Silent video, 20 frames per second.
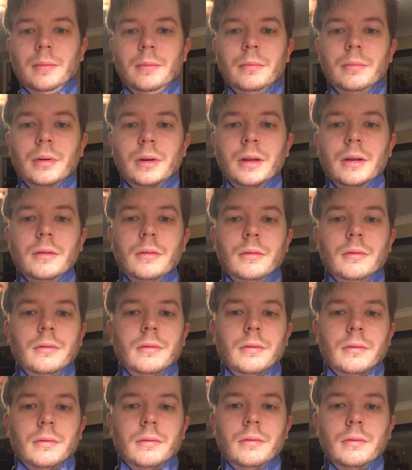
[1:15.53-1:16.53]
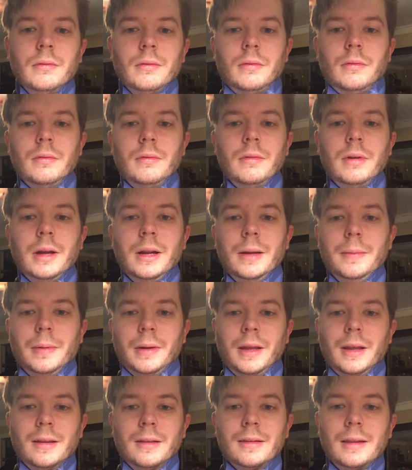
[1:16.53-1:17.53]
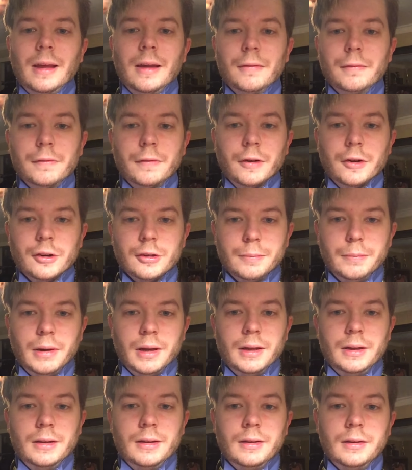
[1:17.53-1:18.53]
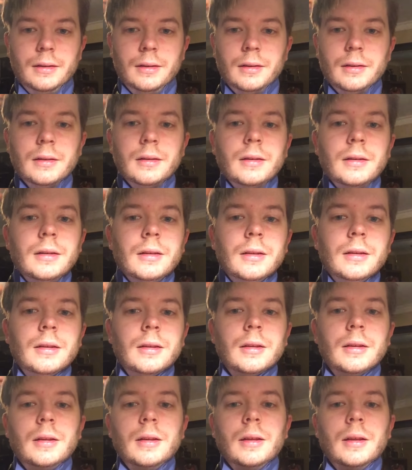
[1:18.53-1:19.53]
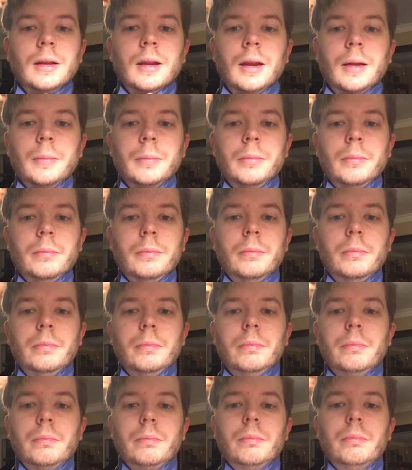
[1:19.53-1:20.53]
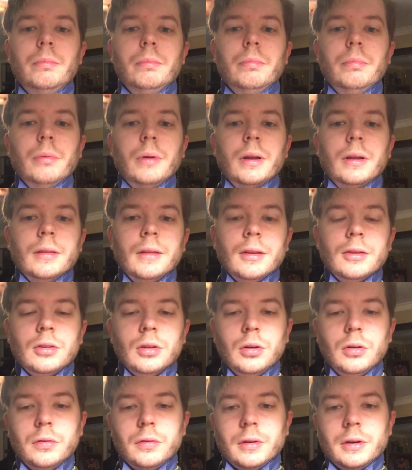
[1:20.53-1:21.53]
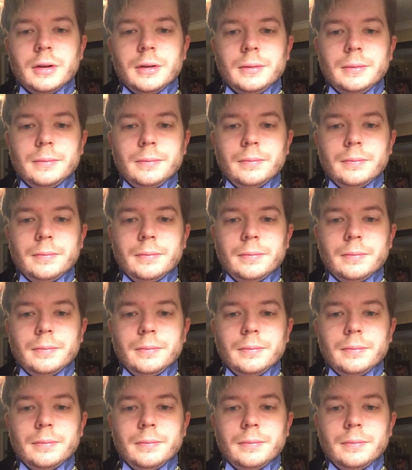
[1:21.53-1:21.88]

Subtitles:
bring it right up against that first button. I bring this over.